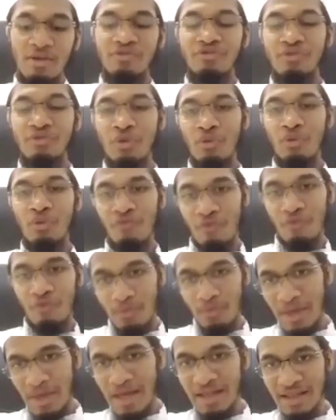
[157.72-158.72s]
So
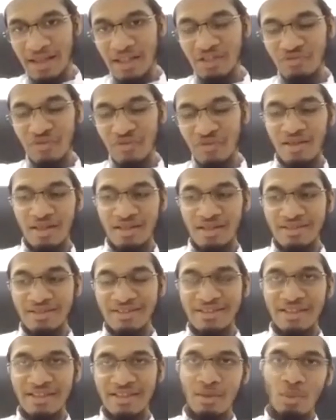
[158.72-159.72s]
by this we can
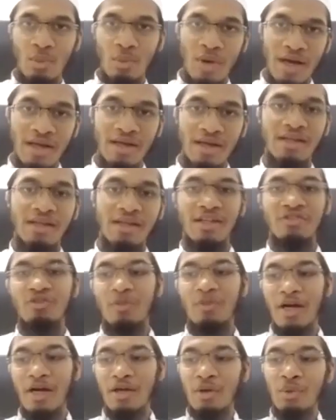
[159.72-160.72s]
understand why Allah
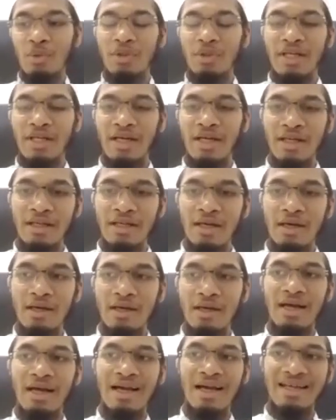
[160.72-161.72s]
subhanahu wa ta'ala
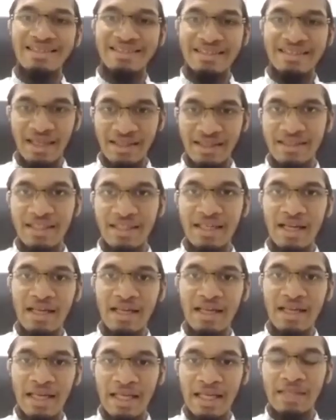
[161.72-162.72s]
has
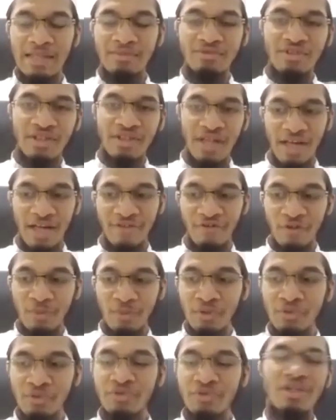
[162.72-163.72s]
99 names and
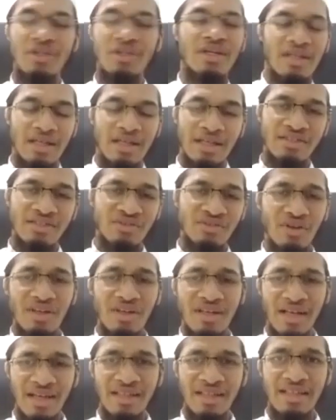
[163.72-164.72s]
attributes. It is
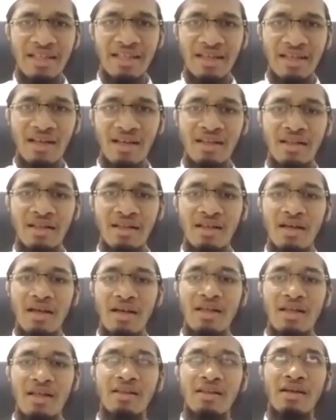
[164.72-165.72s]
not 99,
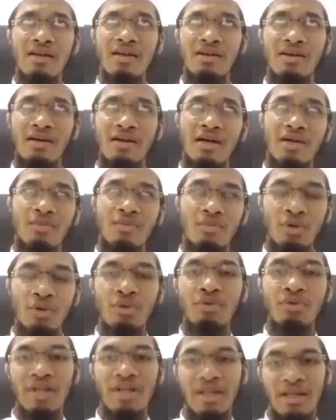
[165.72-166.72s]
there are
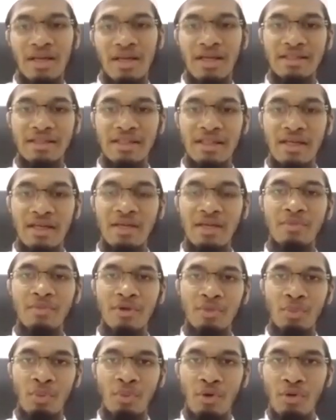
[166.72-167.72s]
more than 99, but
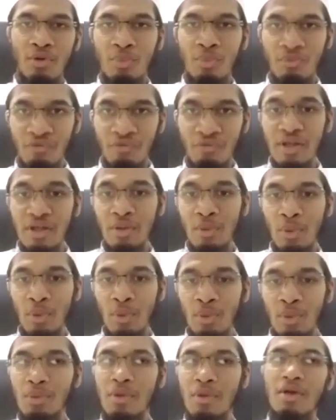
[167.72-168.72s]
what we
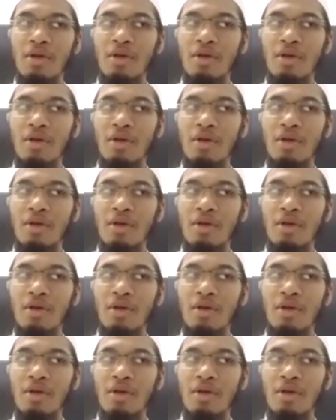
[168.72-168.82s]
know